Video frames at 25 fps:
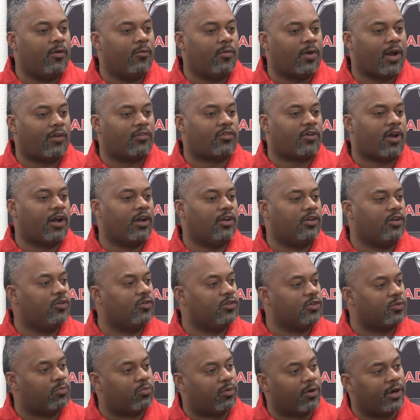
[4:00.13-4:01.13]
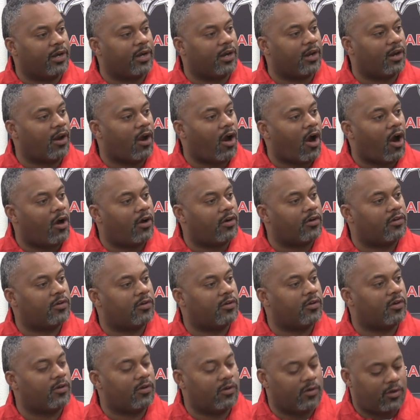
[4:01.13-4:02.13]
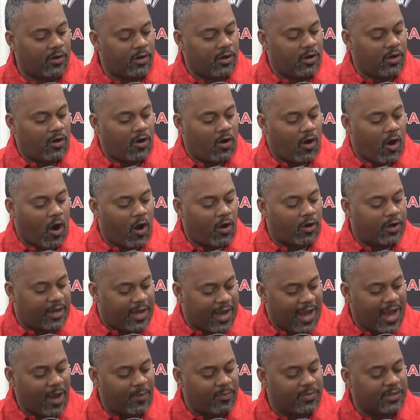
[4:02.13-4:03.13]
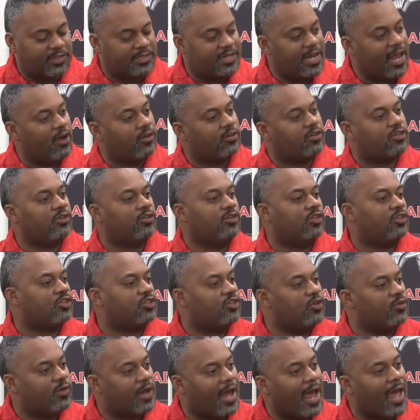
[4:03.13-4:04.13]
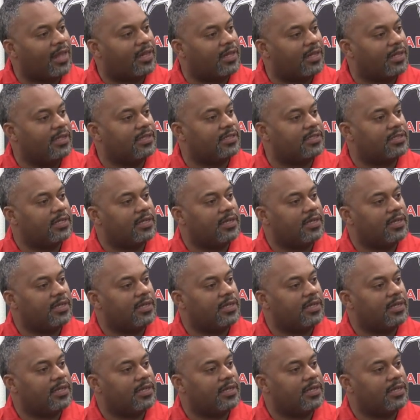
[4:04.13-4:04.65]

I try to do is bring our campus down to the student athletes.